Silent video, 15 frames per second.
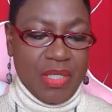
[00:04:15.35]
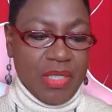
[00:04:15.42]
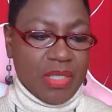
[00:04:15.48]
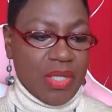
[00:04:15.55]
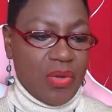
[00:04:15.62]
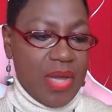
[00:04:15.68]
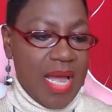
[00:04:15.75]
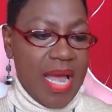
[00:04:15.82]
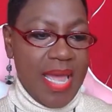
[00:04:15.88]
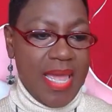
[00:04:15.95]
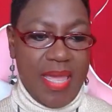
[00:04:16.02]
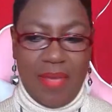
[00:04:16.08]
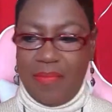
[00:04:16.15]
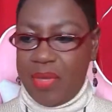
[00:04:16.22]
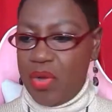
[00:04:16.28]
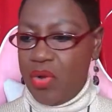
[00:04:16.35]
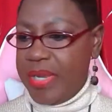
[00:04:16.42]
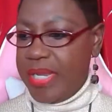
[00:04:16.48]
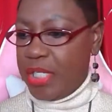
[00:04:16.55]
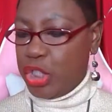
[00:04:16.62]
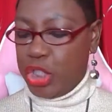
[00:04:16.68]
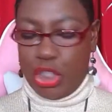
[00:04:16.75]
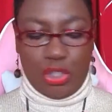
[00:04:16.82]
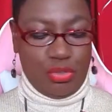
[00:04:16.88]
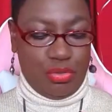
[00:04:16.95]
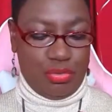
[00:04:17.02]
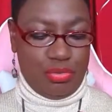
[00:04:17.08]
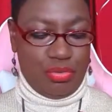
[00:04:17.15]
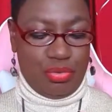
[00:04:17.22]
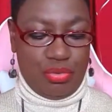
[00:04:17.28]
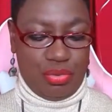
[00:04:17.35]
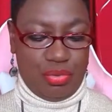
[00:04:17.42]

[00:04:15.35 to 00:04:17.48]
So I am going to